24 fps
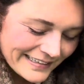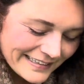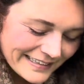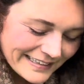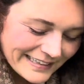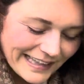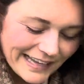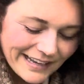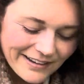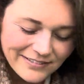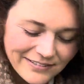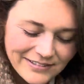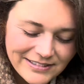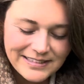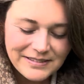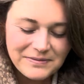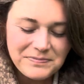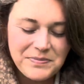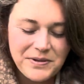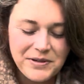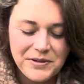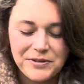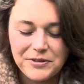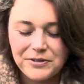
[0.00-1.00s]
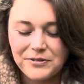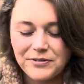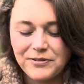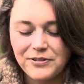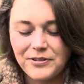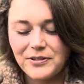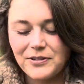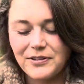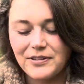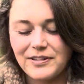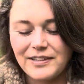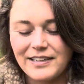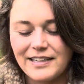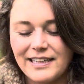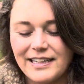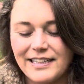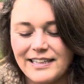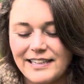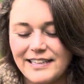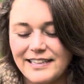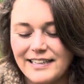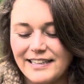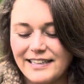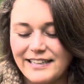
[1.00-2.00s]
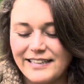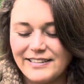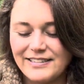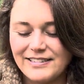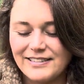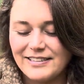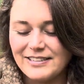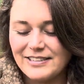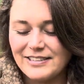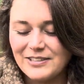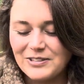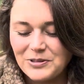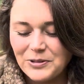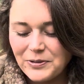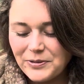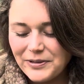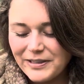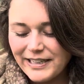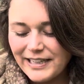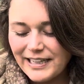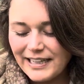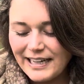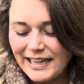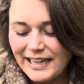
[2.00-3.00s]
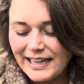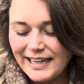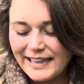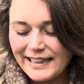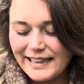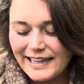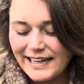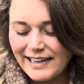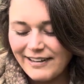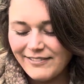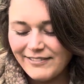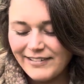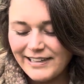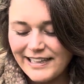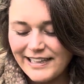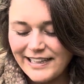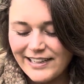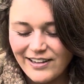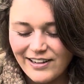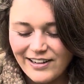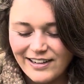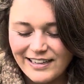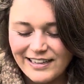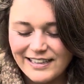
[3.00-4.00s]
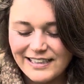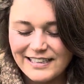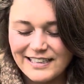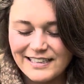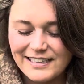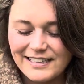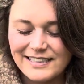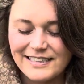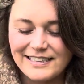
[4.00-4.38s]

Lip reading: That was a beautiful little storyline that we got.